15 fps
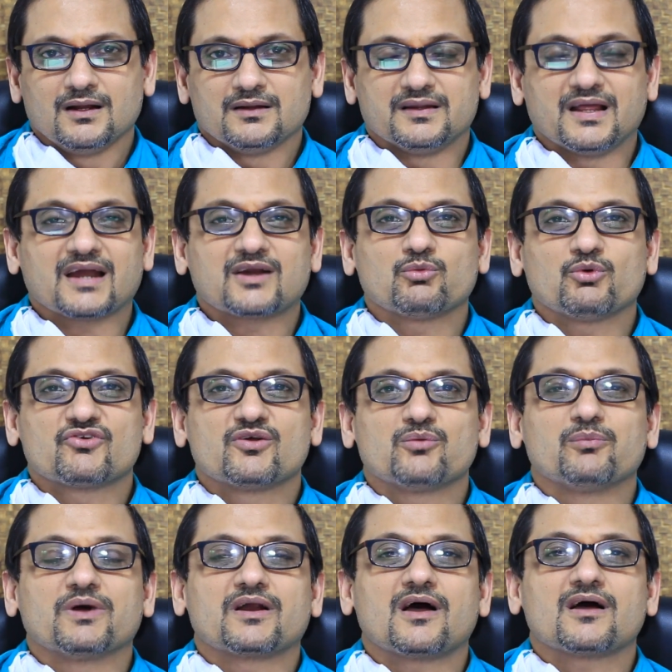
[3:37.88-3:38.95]
That was the
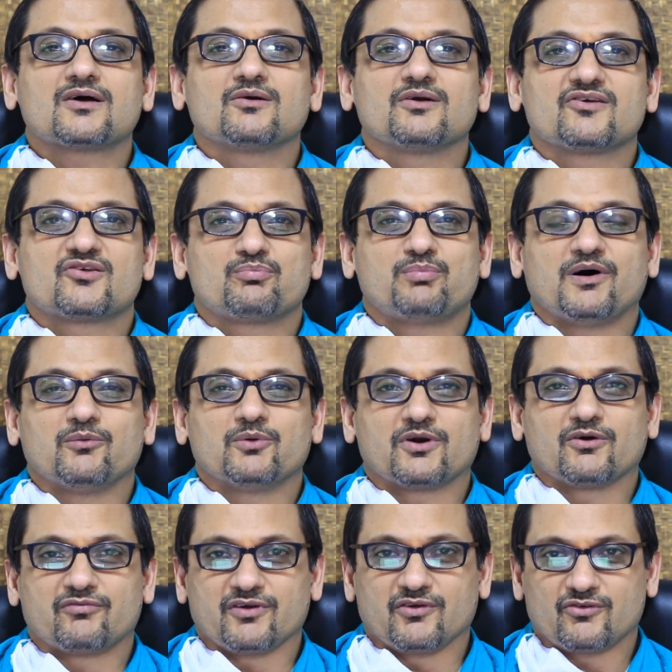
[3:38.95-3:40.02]
miraculous power
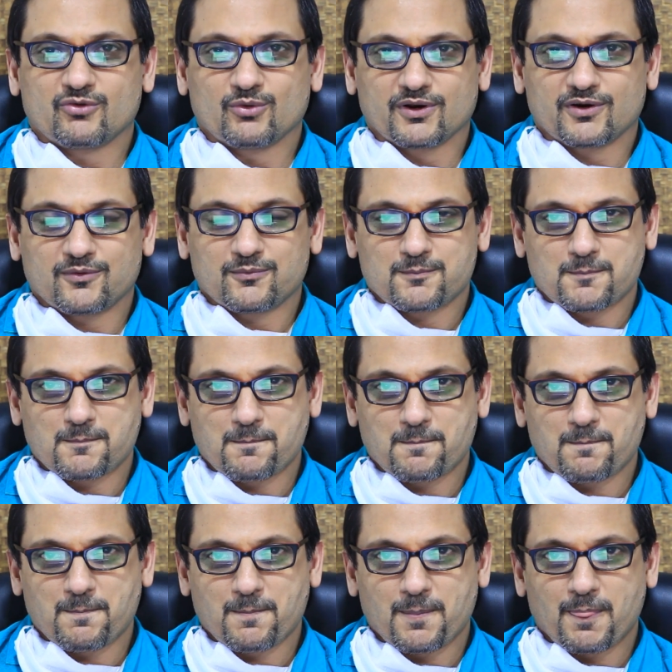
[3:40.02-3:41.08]
of insulin.
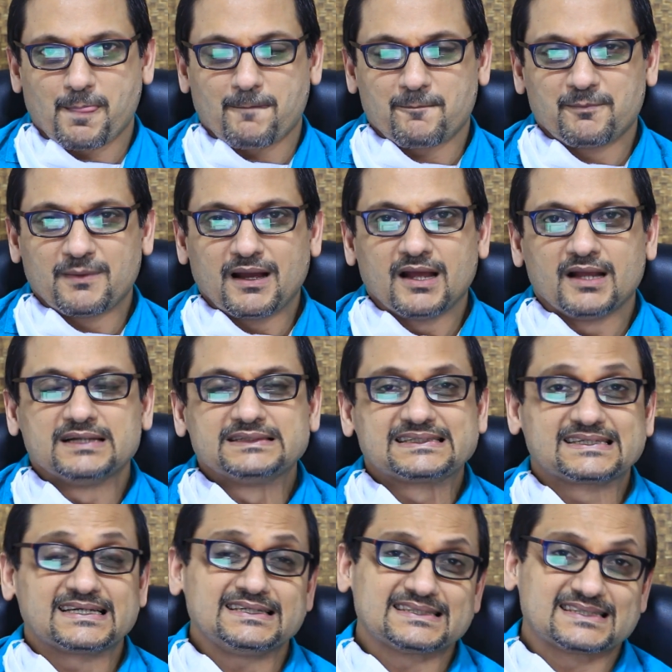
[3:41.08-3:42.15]

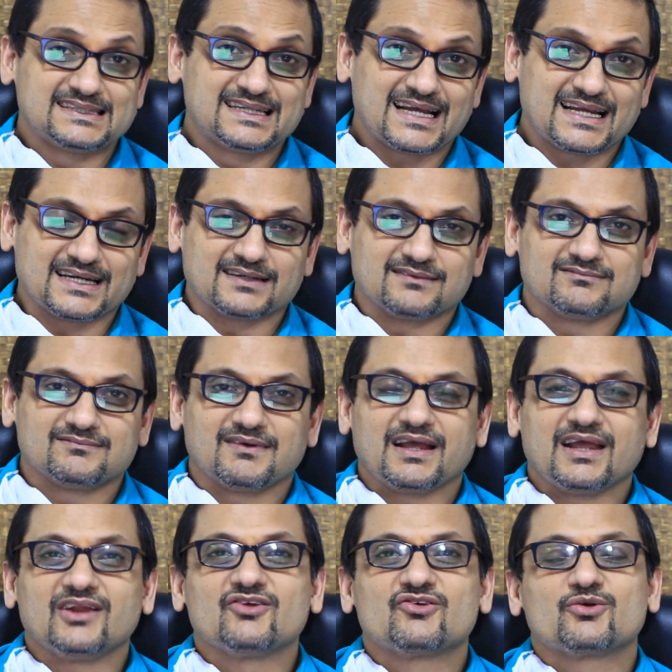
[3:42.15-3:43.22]
Since then,
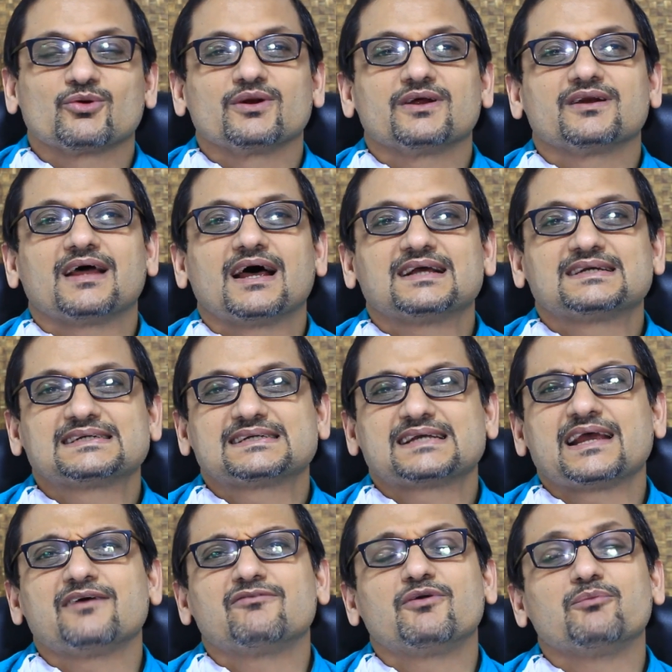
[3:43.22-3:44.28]
insulin has
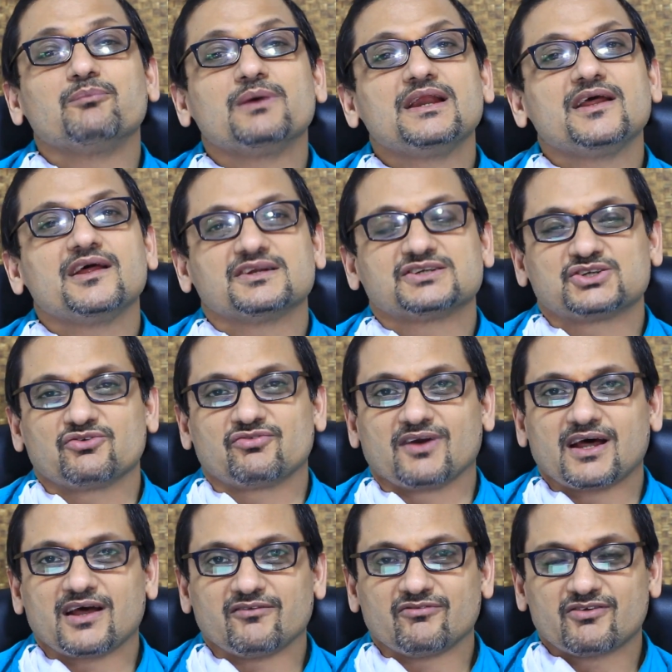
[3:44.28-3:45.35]
saved millions of
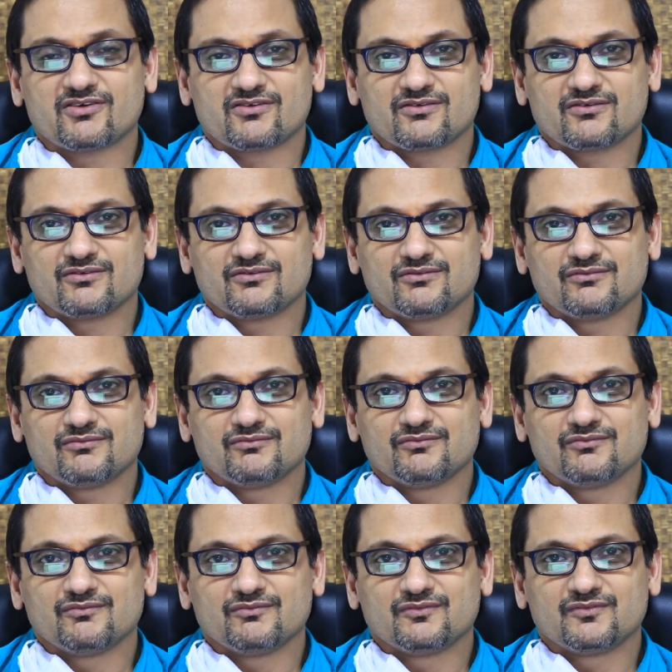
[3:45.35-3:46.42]
lives
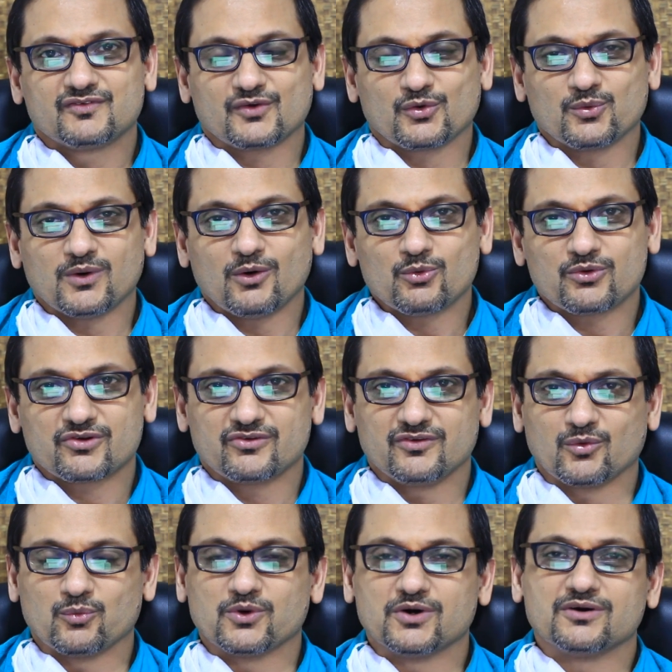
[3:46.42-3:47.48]
throughout
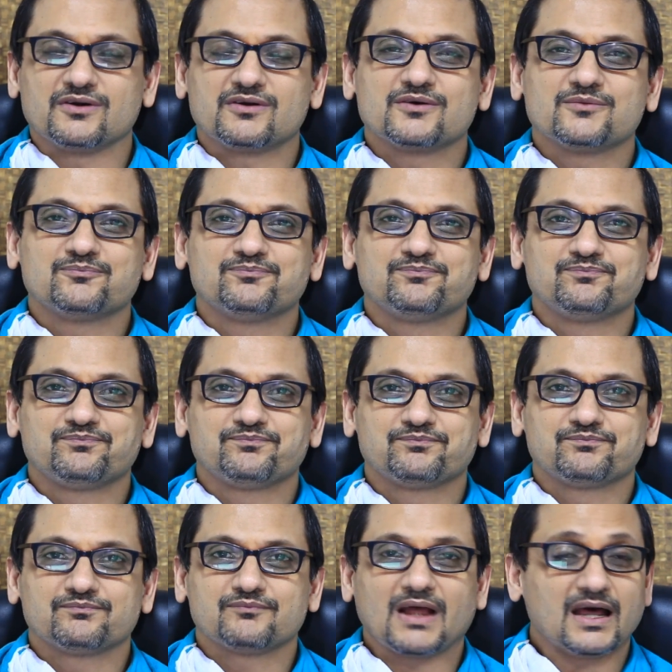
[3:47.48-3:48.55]
the world,
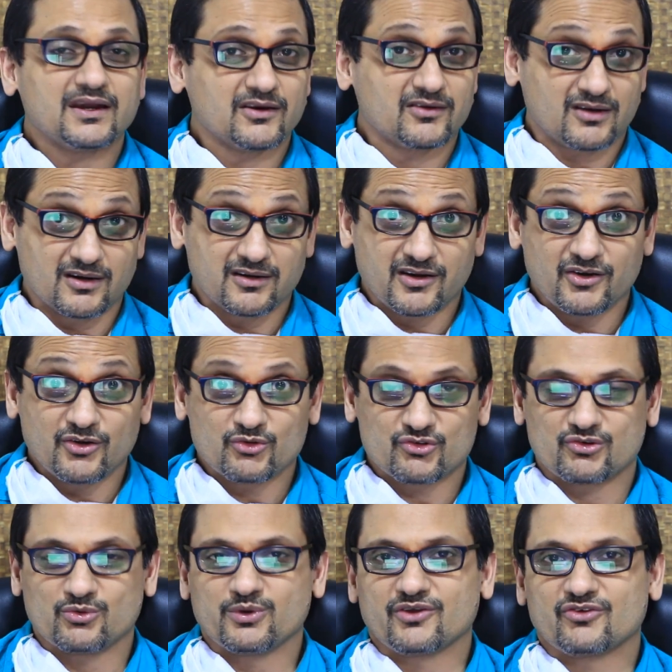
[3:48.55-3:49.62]
and it continues
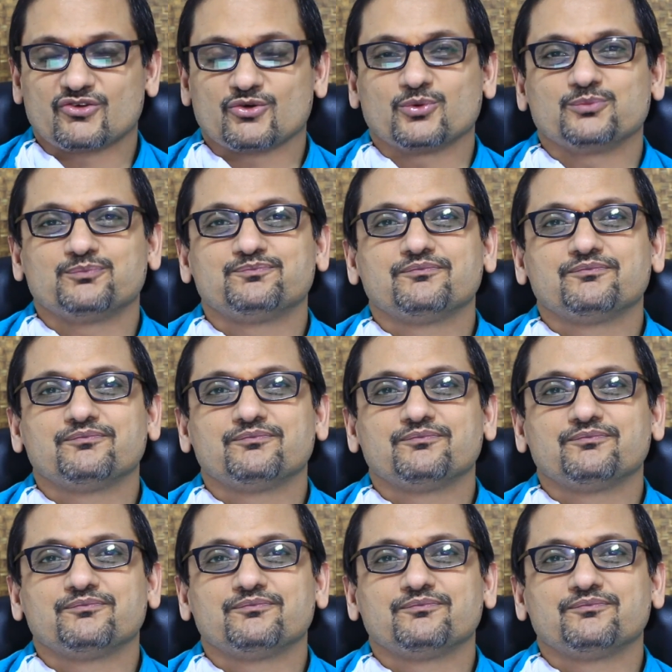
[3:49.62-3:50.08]
doing so.